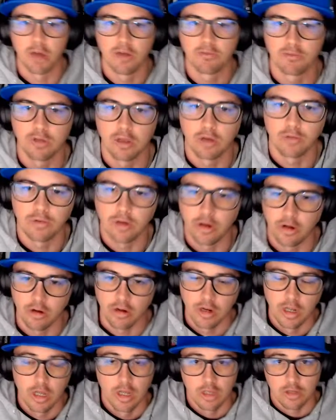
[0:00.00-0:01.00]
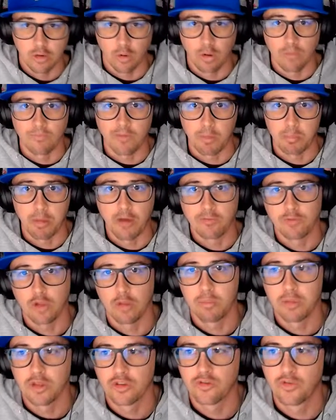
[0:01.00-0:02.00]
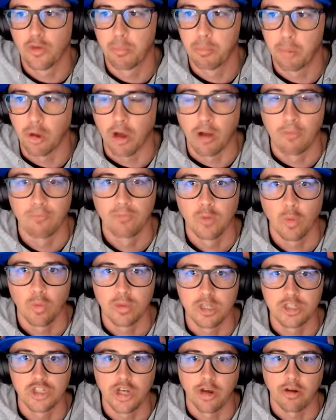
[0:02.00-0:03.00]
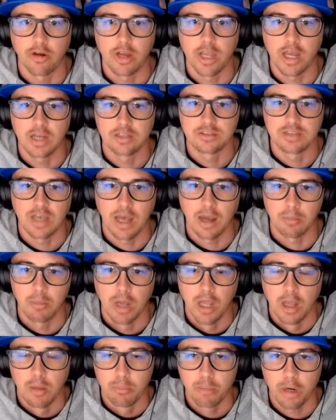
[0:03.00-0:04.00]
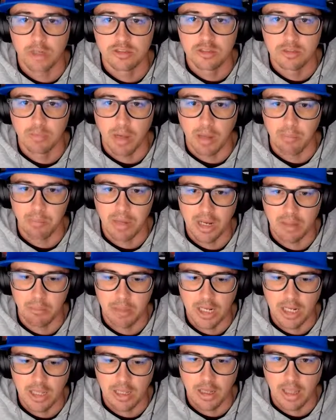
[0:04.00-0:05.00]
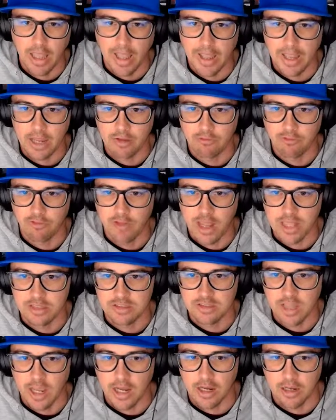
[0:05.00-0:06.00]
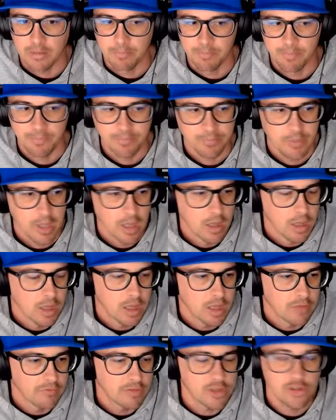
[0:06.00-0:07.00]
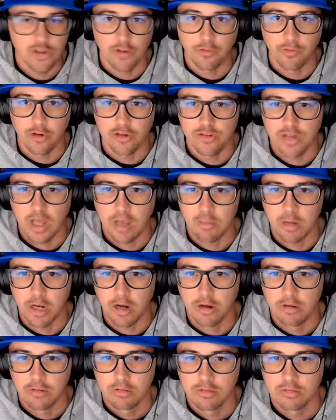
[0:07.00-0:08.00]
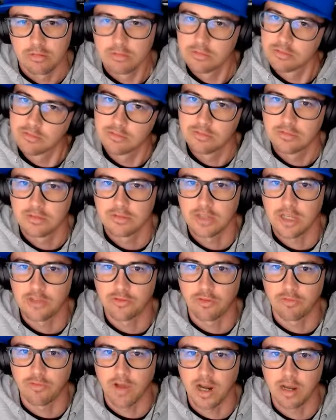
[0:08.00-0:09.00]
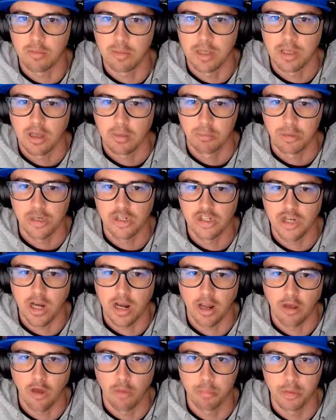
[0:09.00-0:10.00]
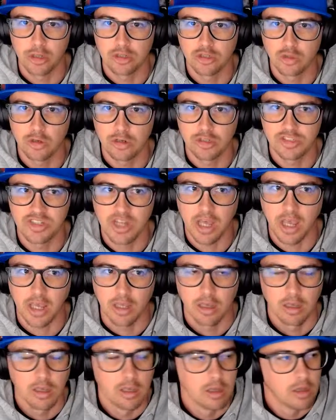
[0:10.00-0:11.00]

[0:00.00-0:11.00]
Buffalo Nerd, your home for Buffalo Bills football with a charity on top. Brought to you by Minute Media and Fansided. If this is your first time here, thanks for finding me. Appreciate it. Hope you enjoy your stay.